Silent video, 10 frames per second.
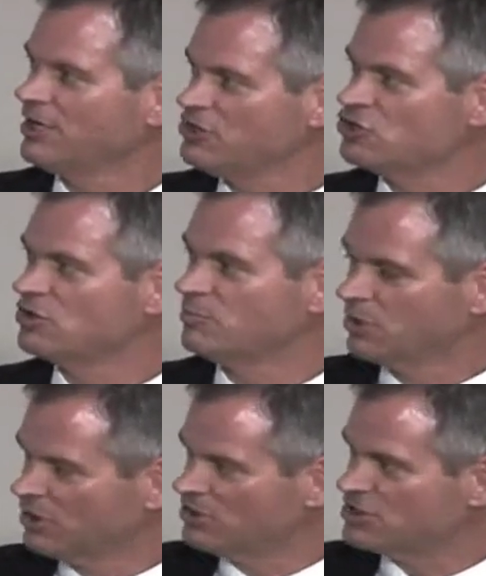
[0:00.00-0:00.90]
injured
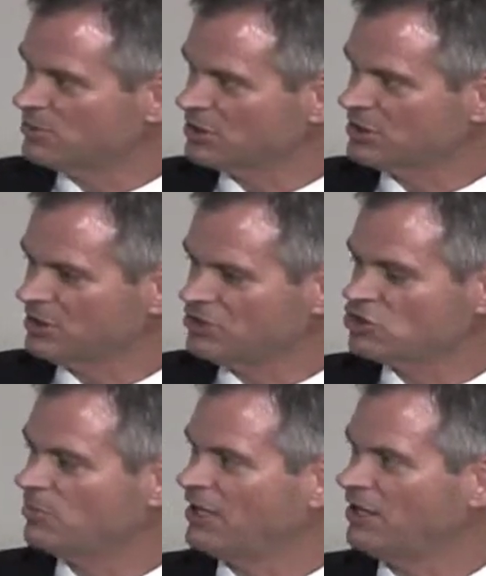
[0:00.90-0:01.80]
birds that were
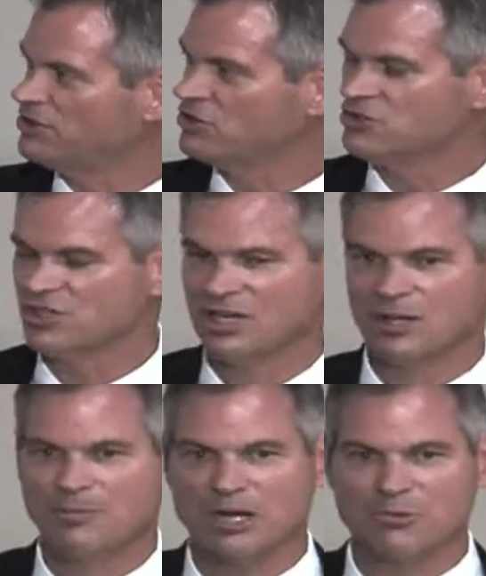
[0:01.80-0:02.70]
injured by hunters by